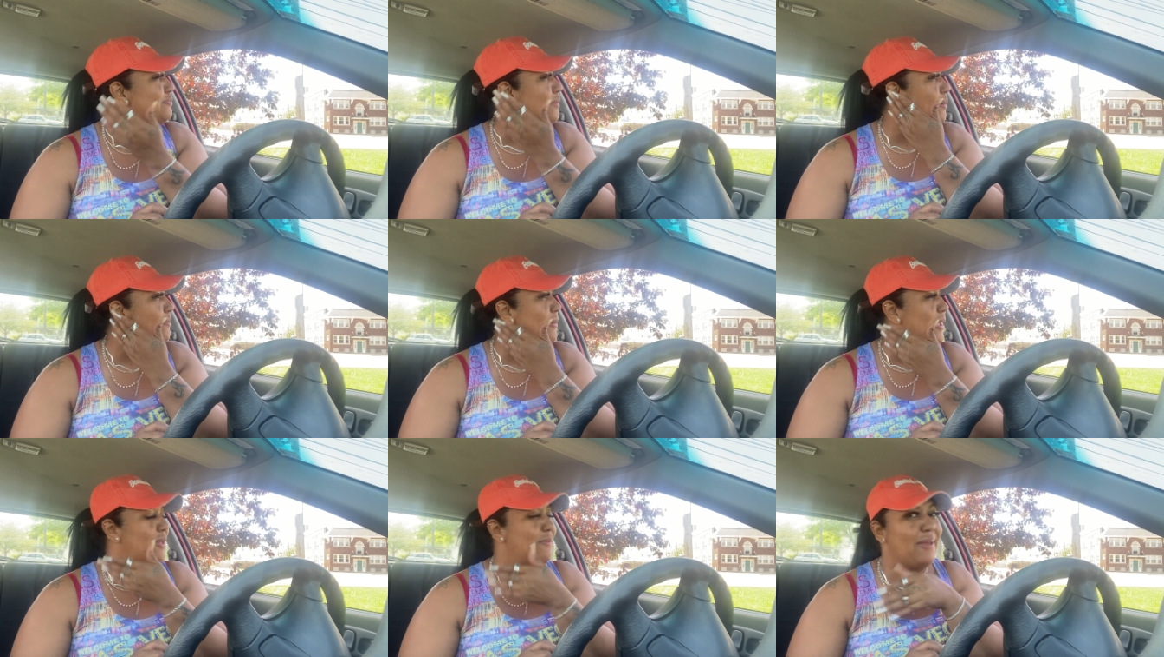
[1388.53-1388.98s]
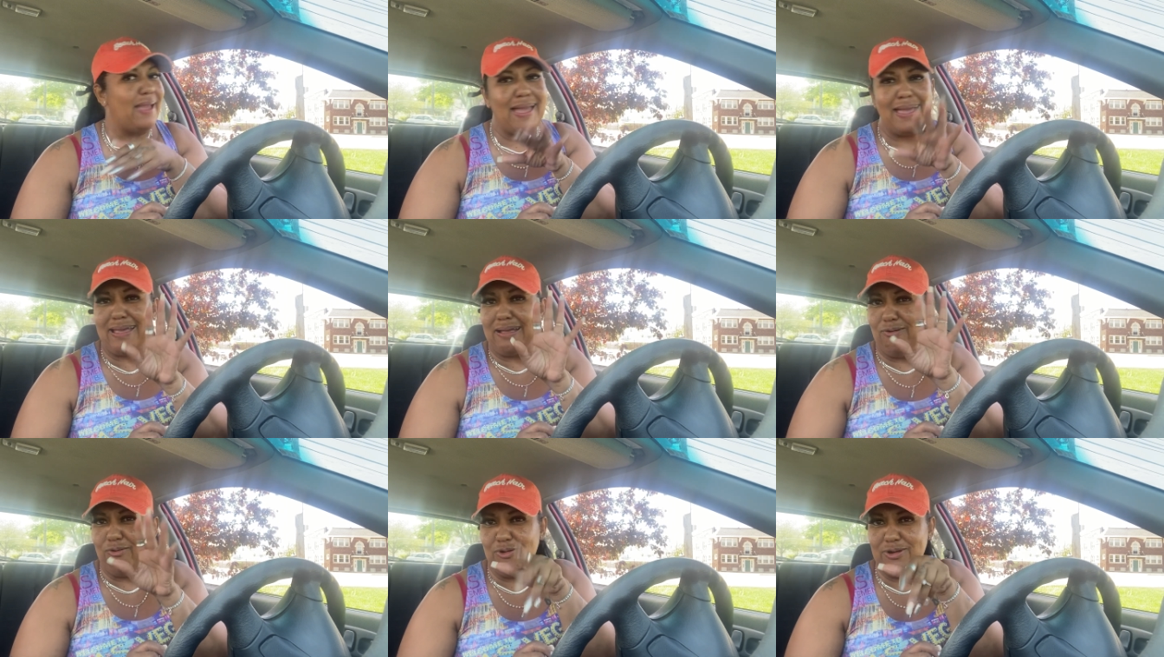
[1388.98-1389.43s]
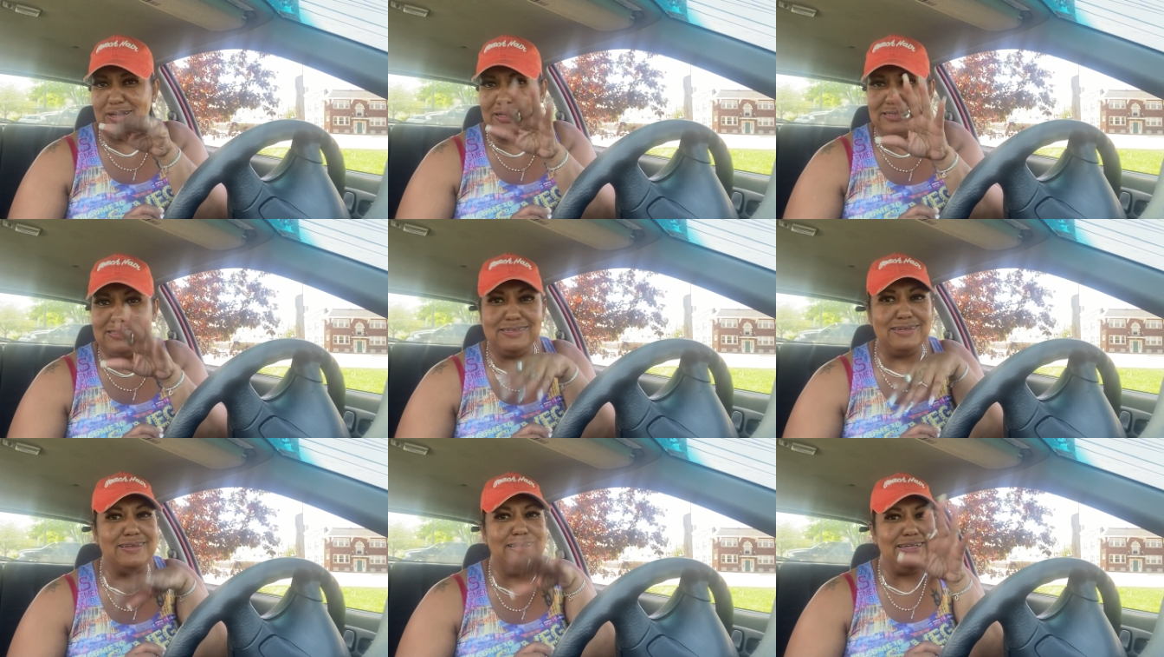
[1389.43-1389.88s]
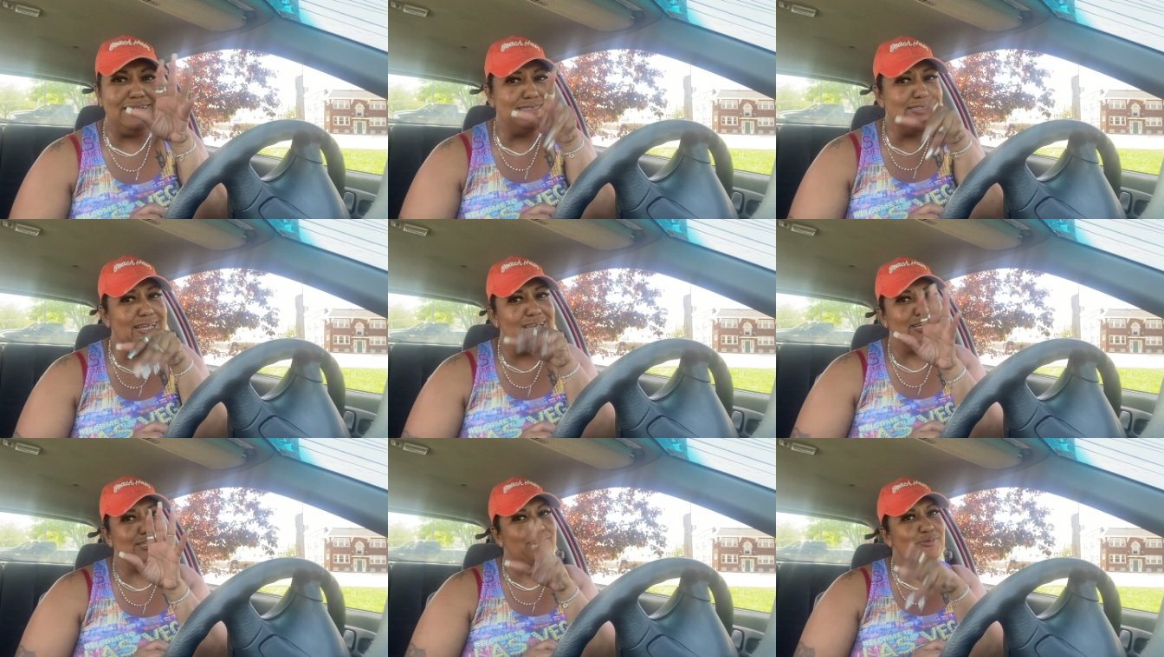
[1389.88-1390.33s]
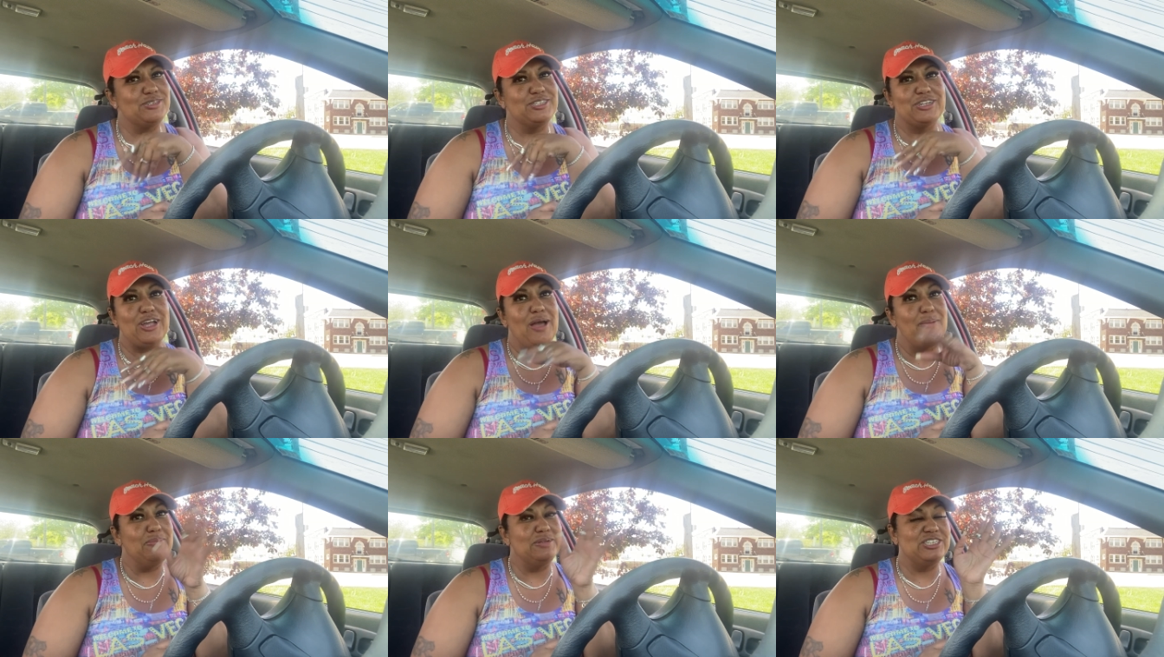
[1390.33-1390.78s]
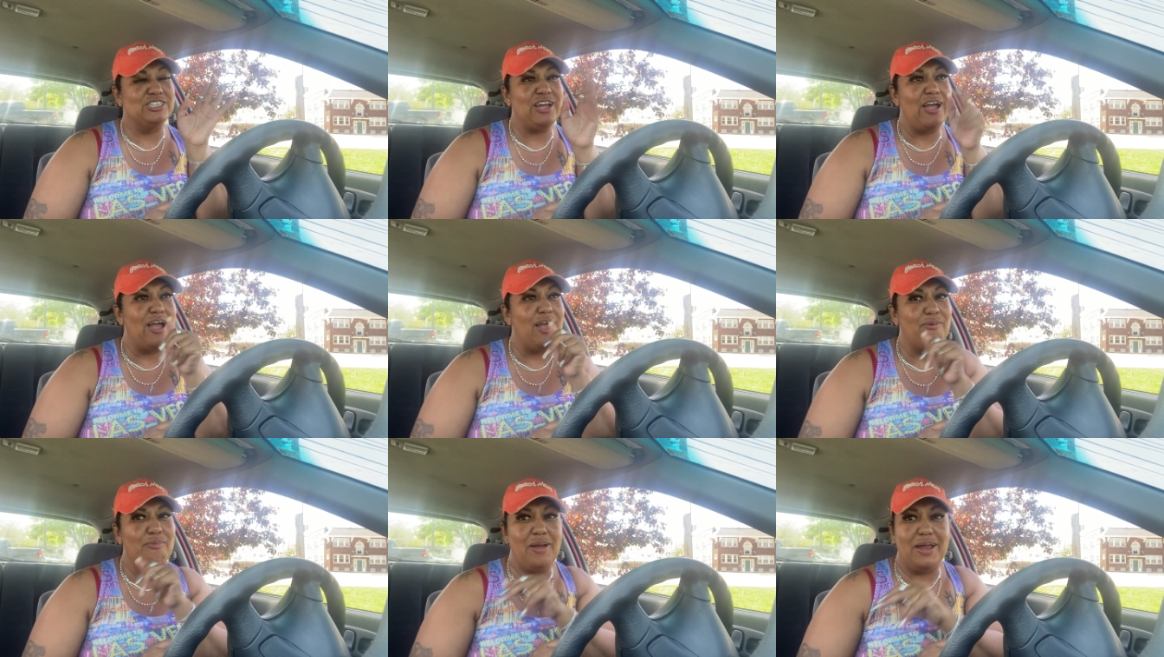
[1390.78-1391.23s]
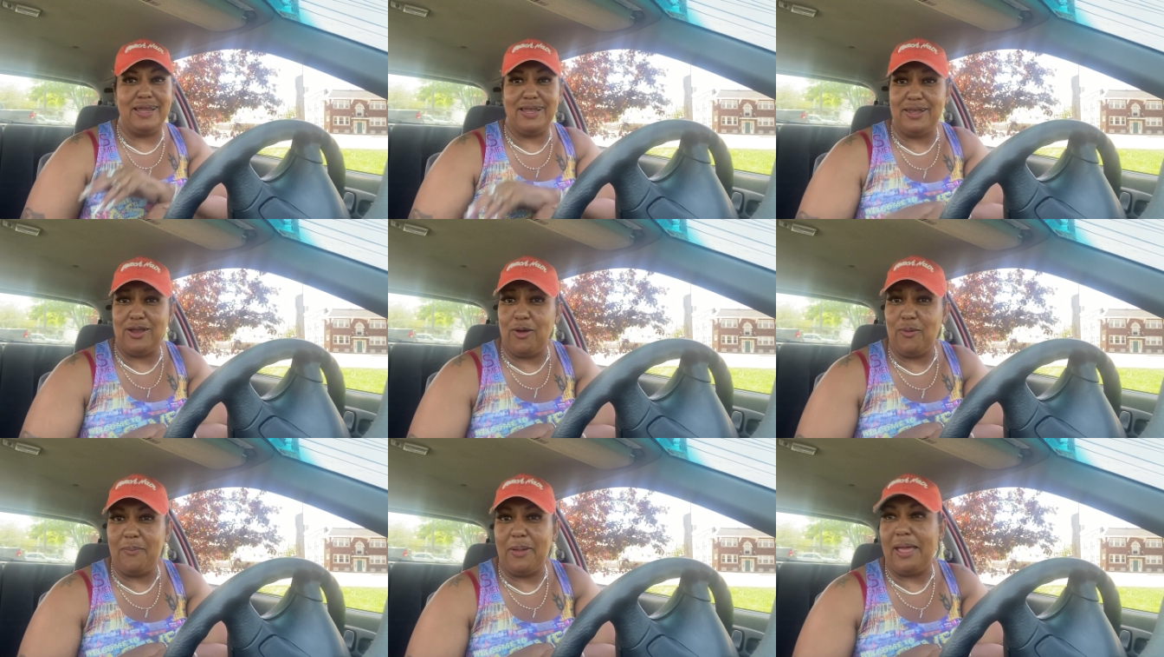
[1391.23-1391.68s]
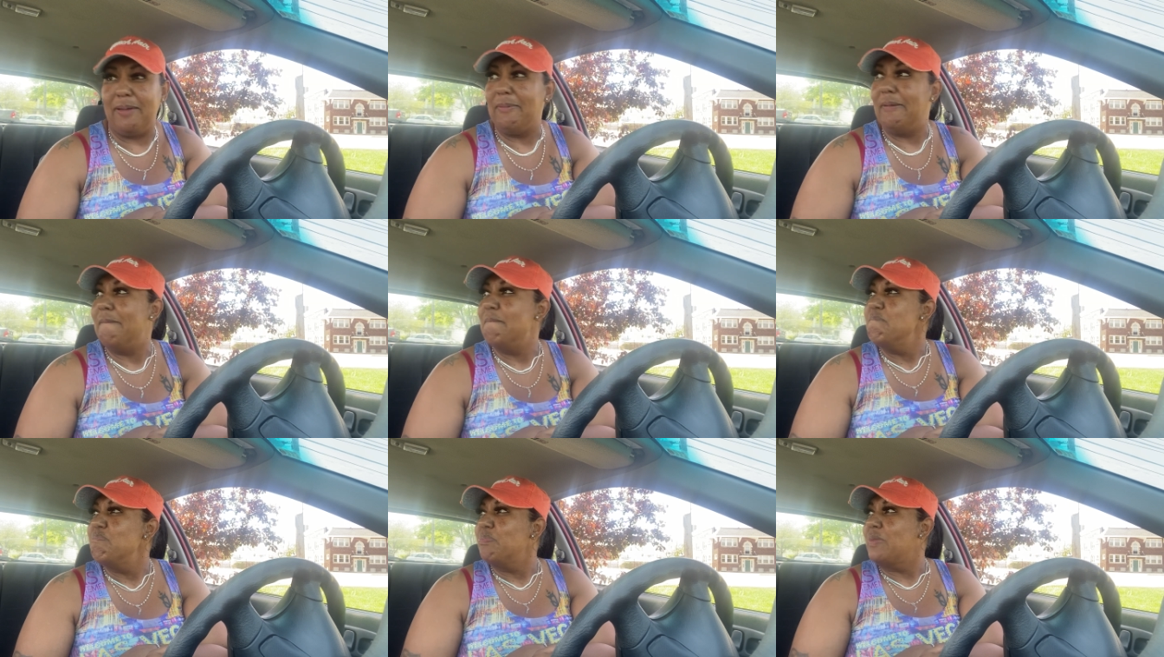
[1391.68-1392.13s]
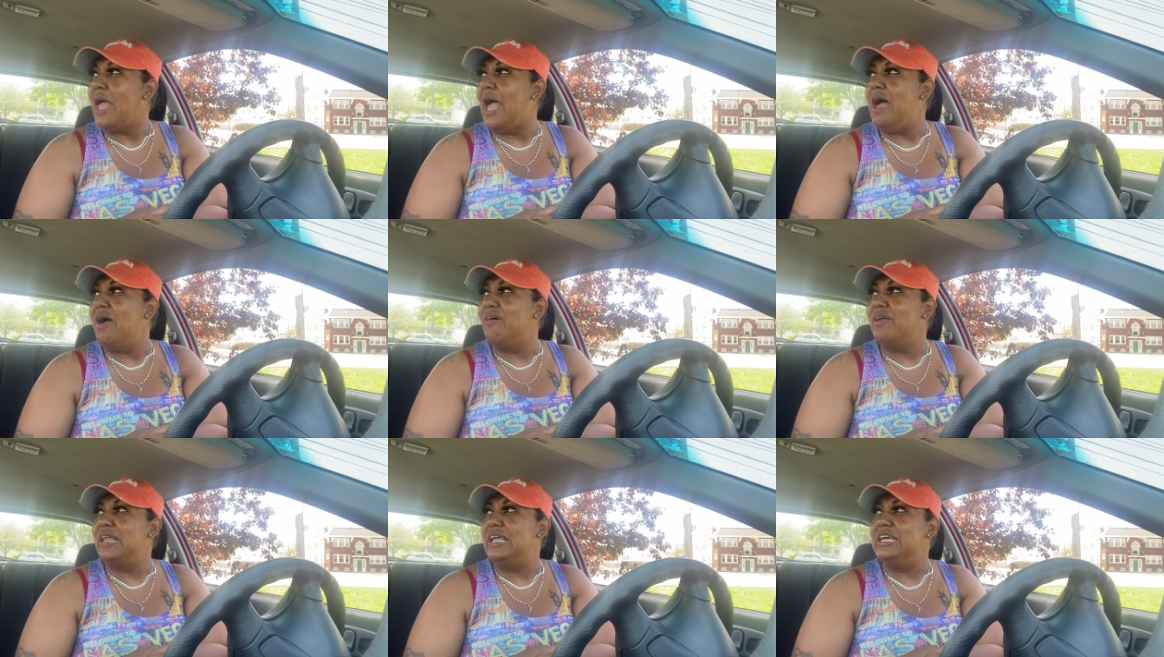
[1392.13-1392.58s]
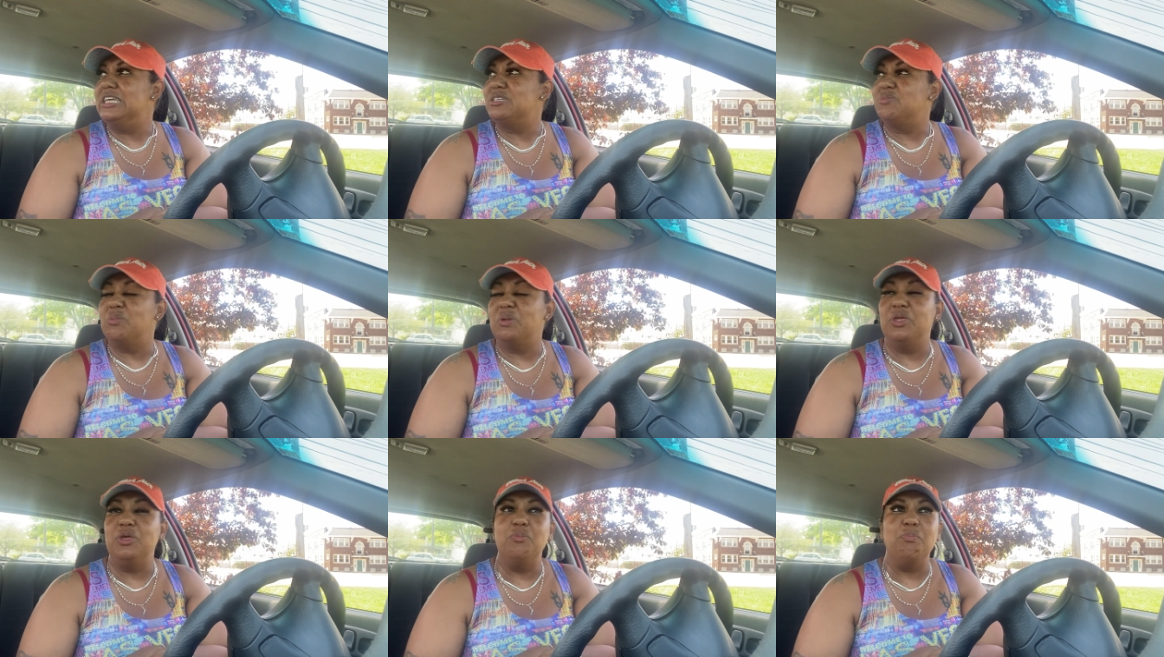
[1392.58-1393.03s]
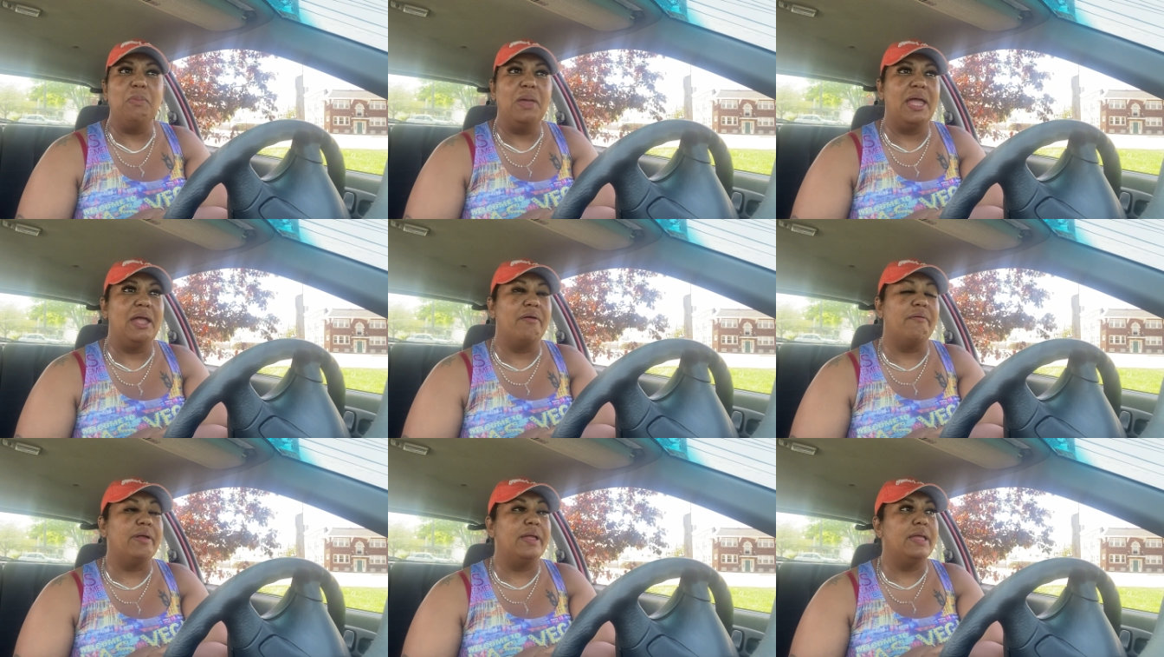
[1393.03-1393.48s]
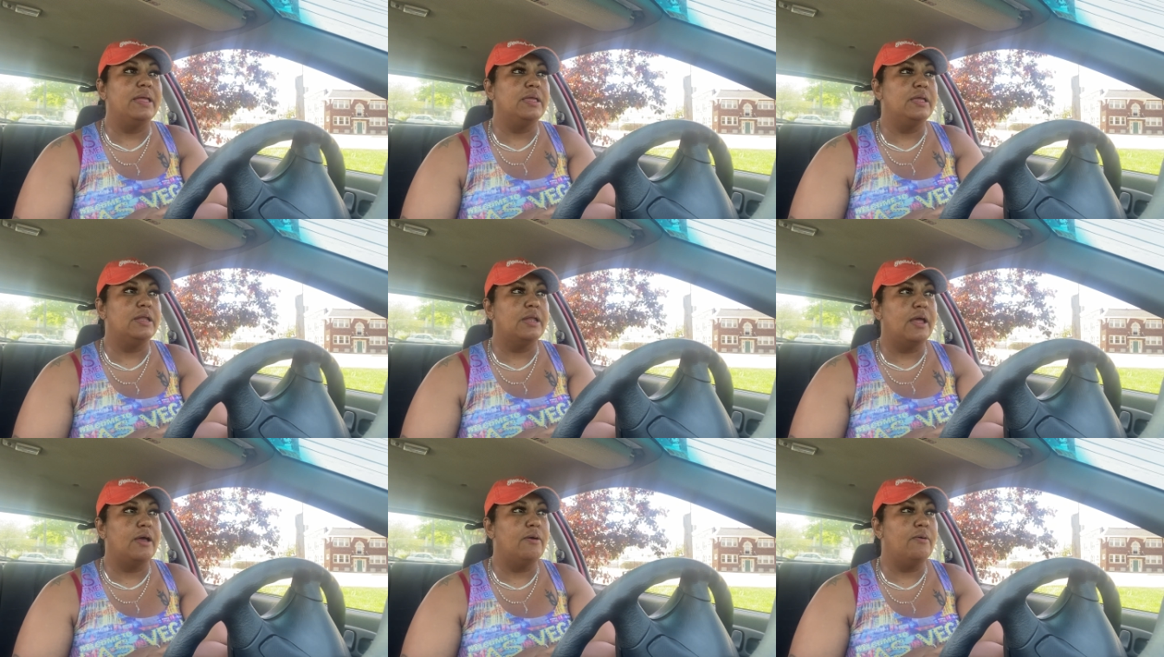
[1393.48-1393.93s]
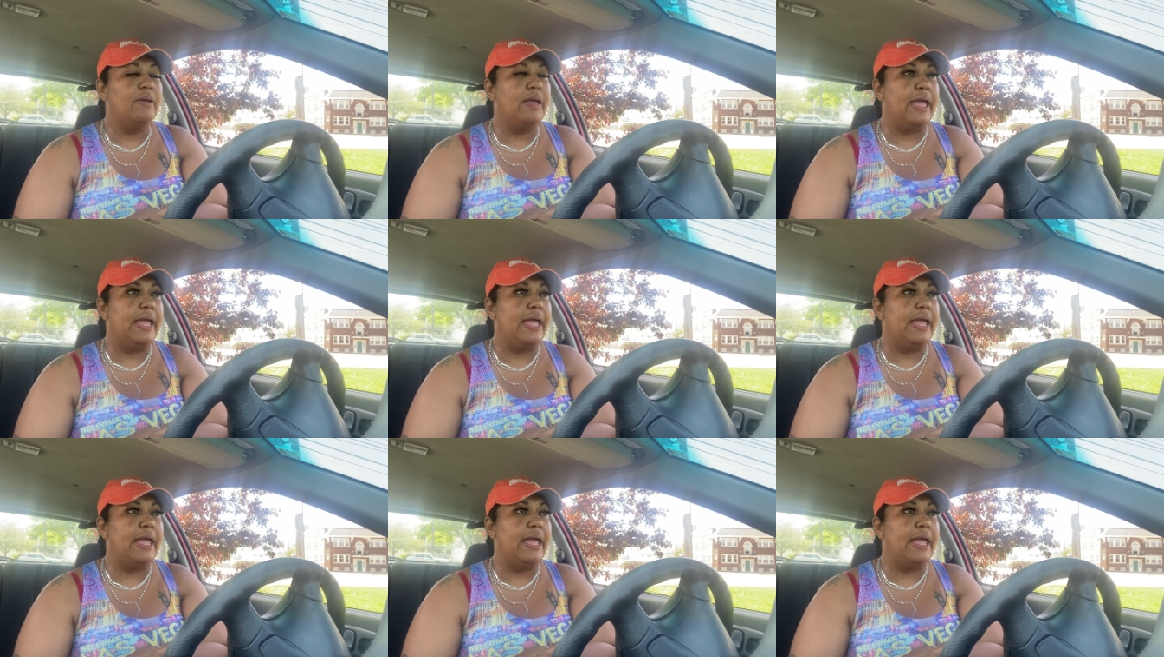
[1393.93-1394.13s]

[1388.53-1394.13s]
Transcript: my baby. I ain't going into details with y'all, but y'all already know, baby, how it is when you marry. you know.